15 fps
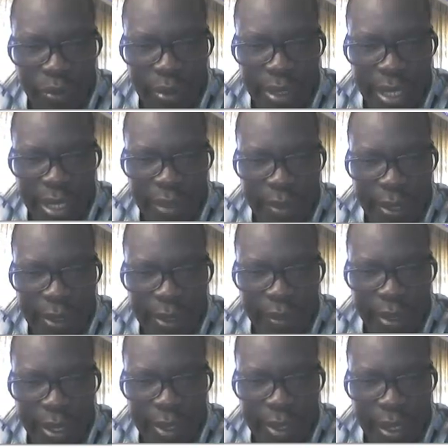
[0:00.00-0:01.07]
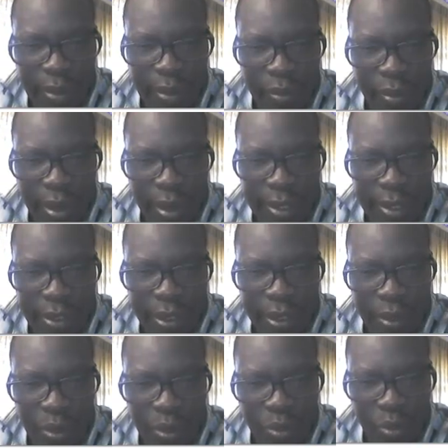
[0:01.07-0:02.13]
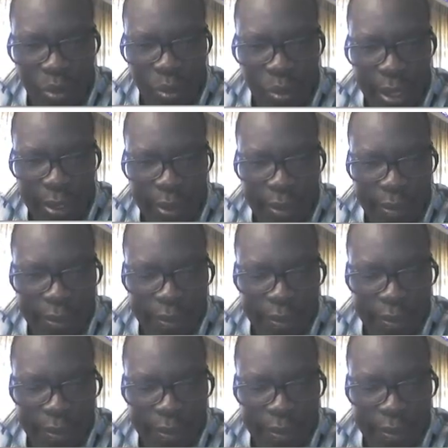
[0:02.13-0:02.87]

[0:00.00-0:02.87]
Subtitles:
with respect to x and y is equal to 1.